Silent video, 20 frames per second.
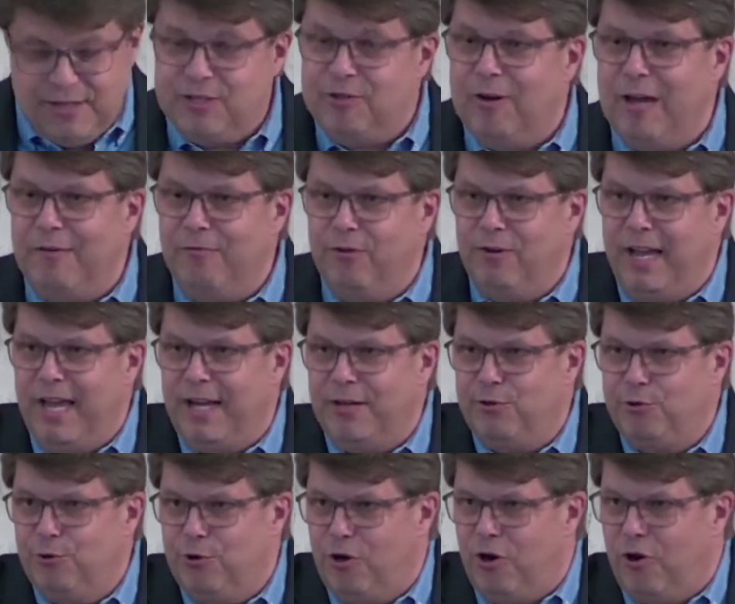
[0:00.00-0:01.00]
So I would
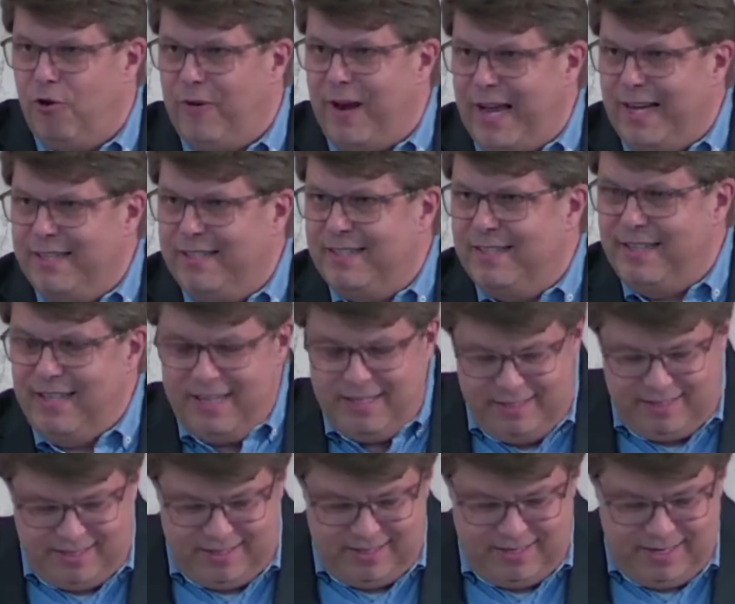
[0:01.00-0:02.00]
like to correct
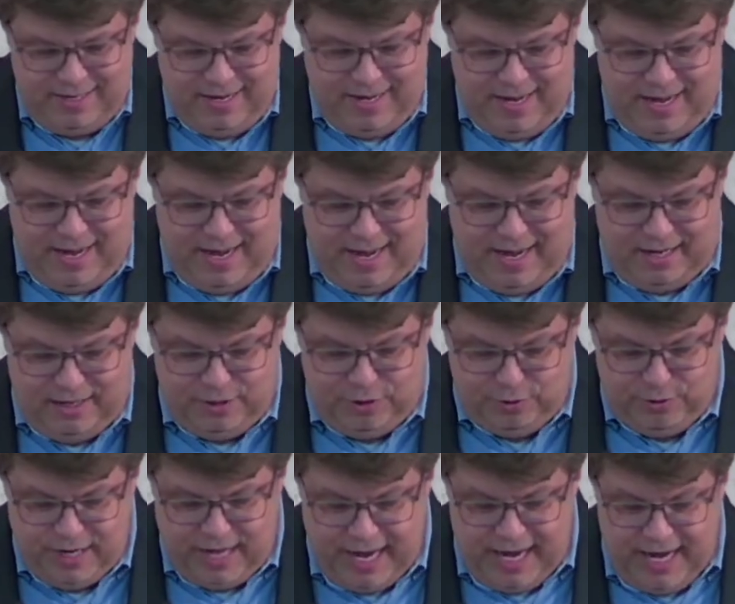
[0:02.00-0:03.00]
this, and
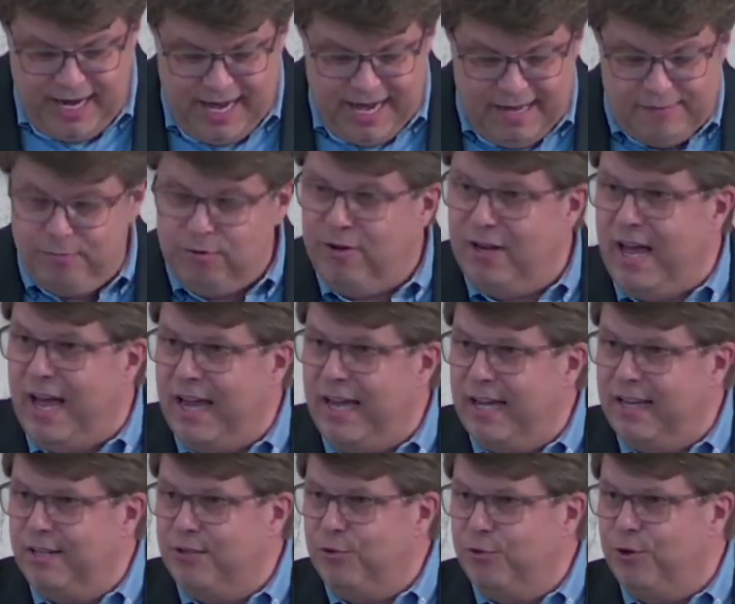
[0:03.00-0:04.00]
today I would
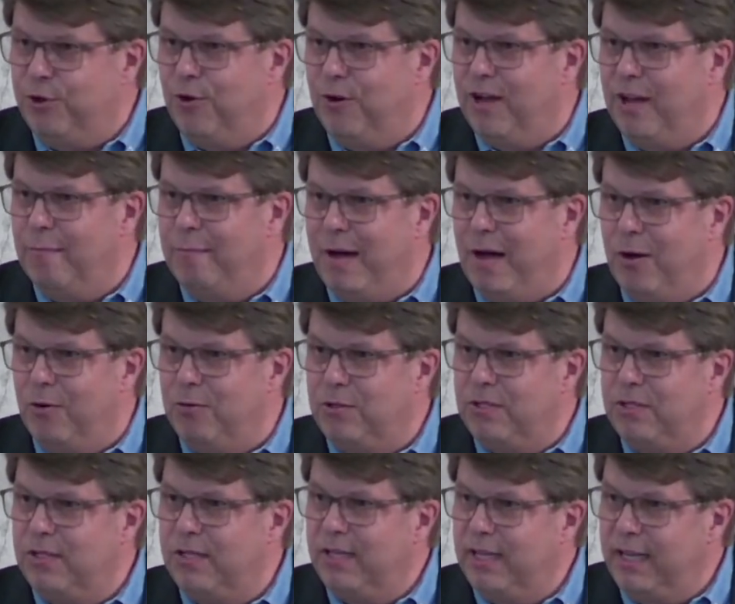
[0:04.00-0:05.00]
like to talk
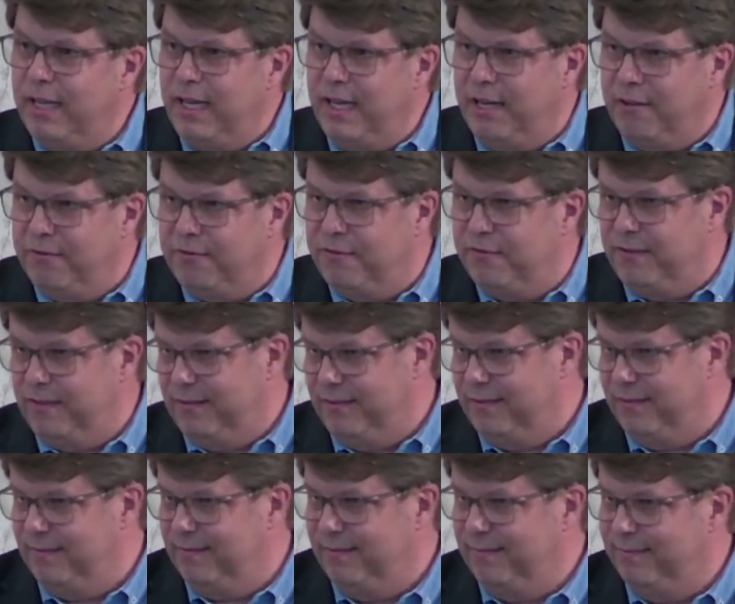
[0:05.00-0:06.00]
about Eve.
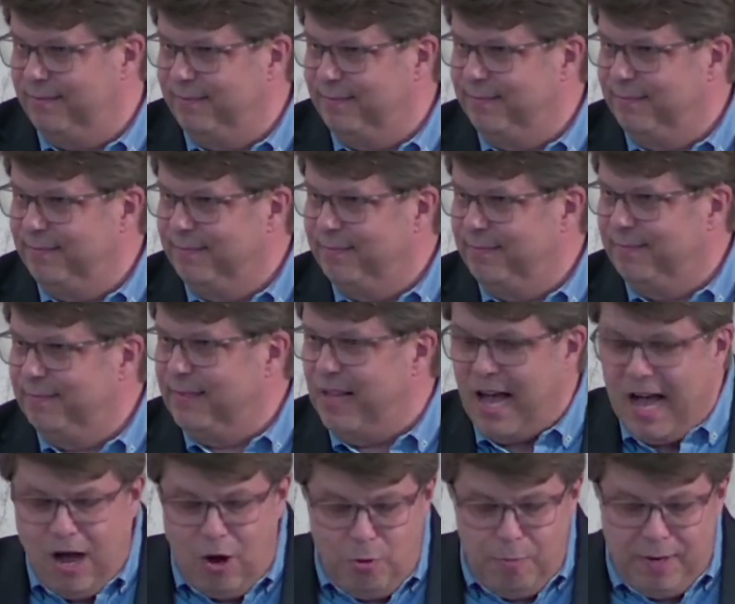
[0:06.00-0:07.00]

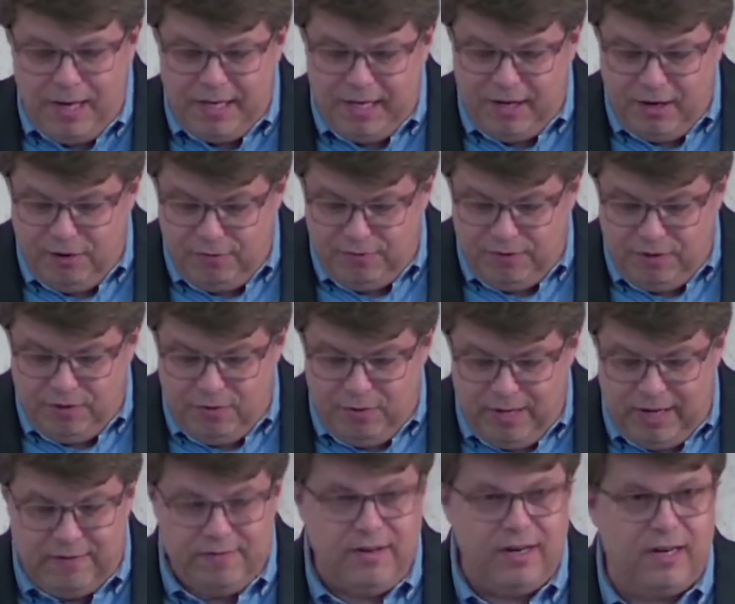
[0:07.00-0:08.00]
How many of
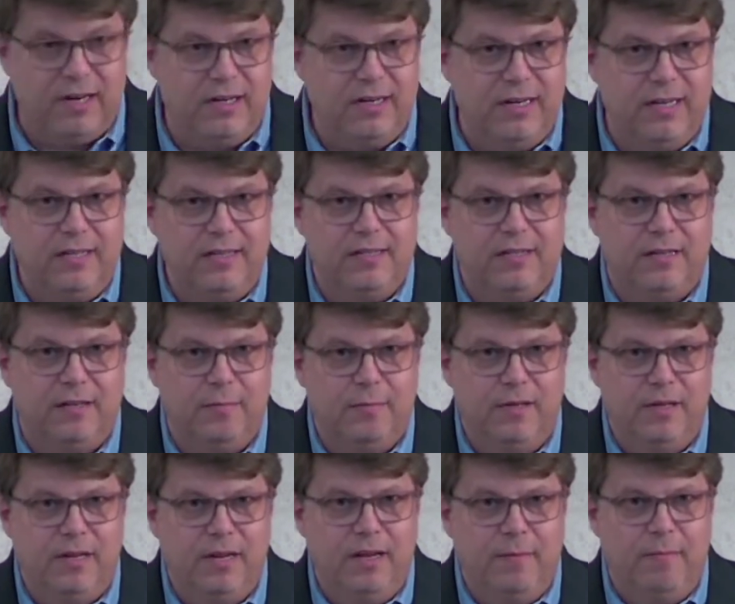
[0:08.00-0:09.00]
you have heard a
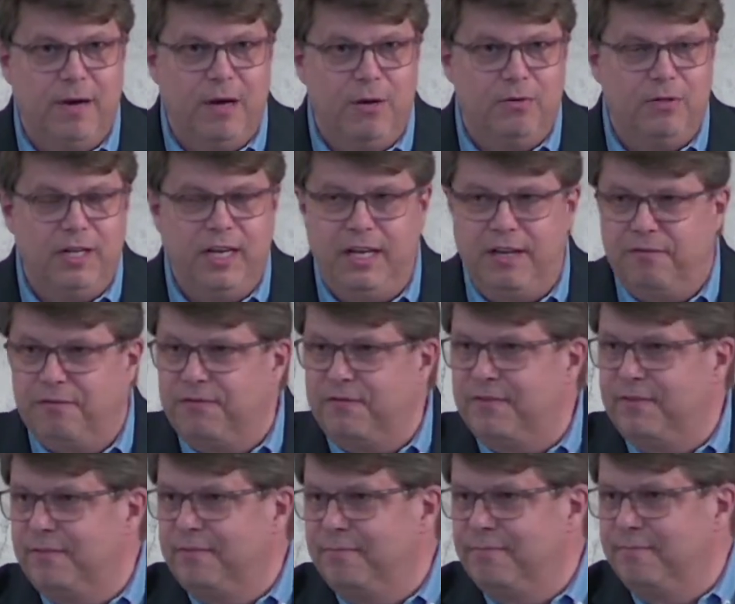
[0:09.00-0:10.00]
sermon about
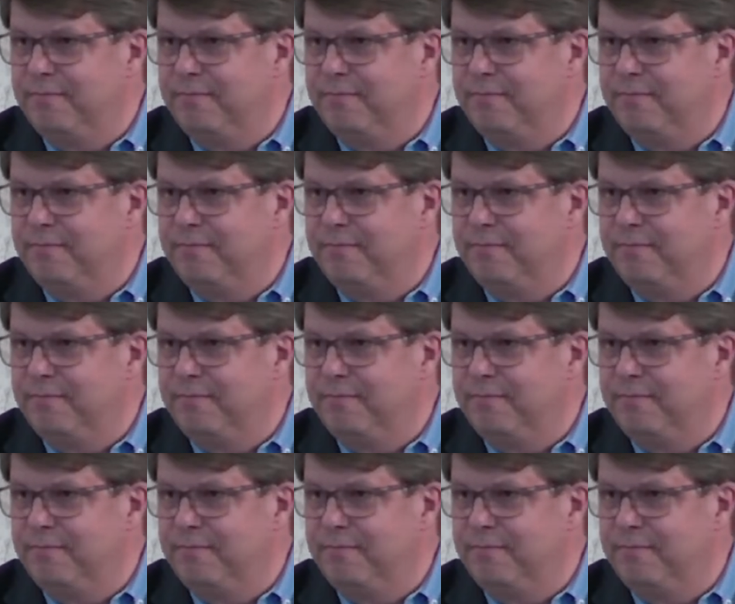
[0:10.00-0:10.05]
Eve?